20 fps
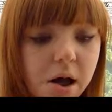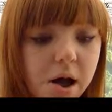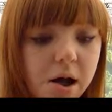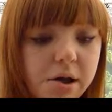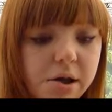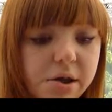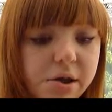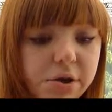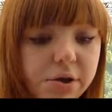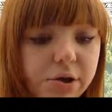
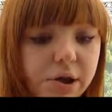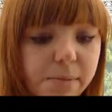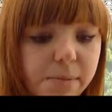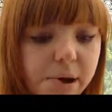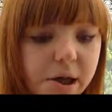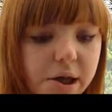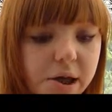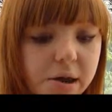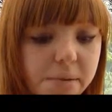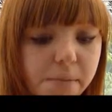and stood there
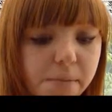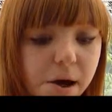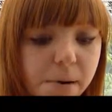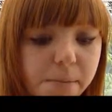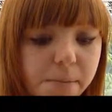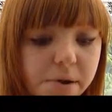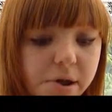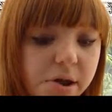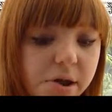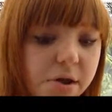making them
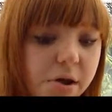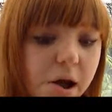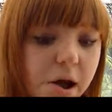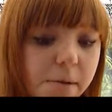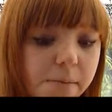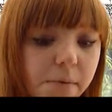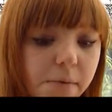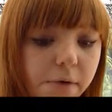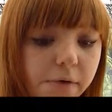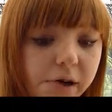up. But this
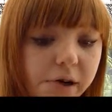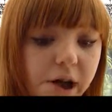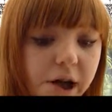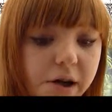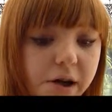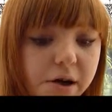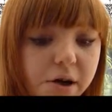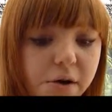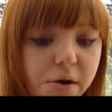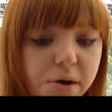time, obviously, I
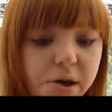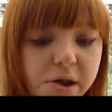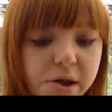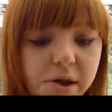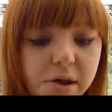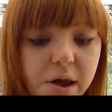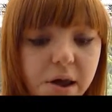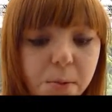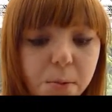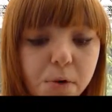hadn't noticed
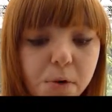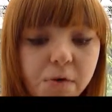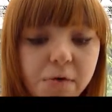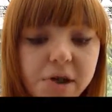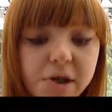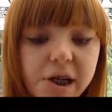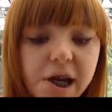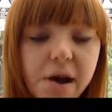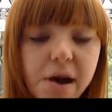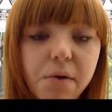that they were
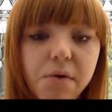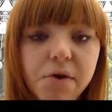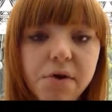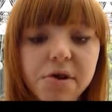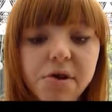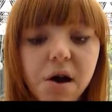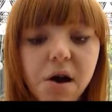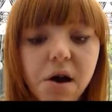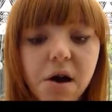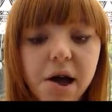already out on the
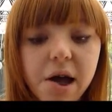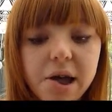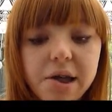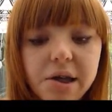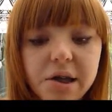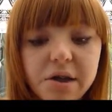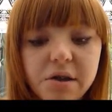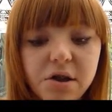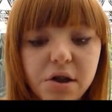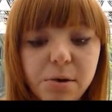
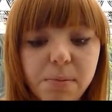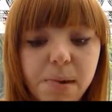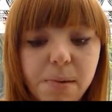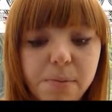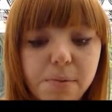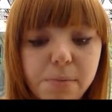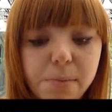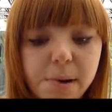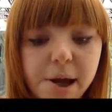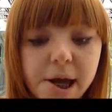side and just
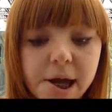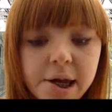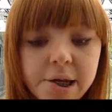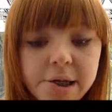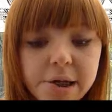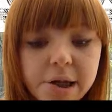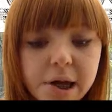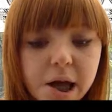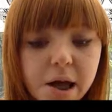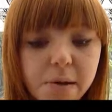being
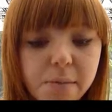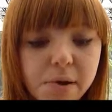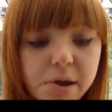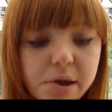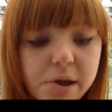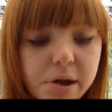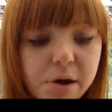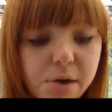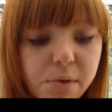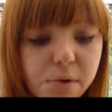prepared.
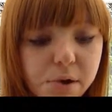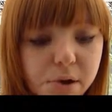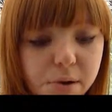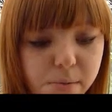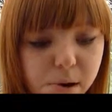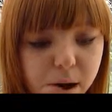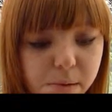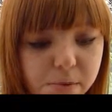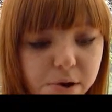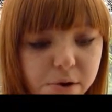Mr. Gill
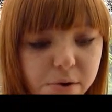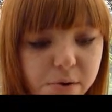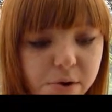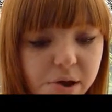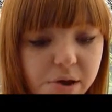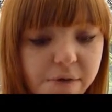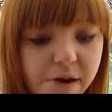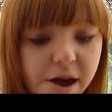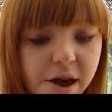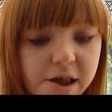was making me do all
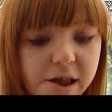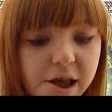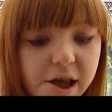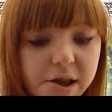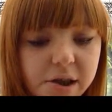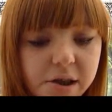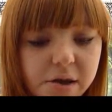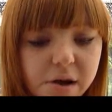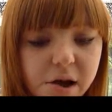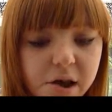these various
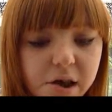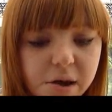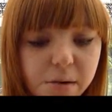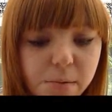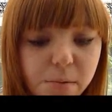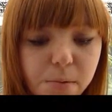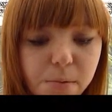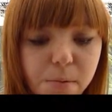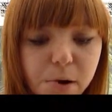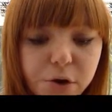
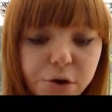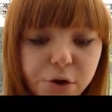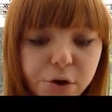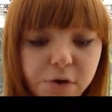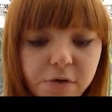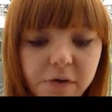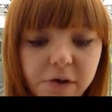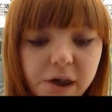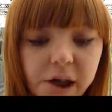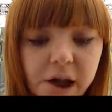exercises with my
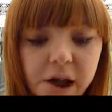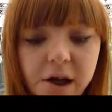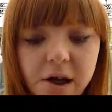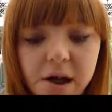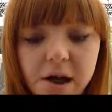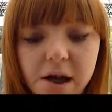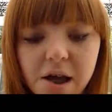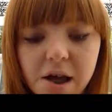jaw and that.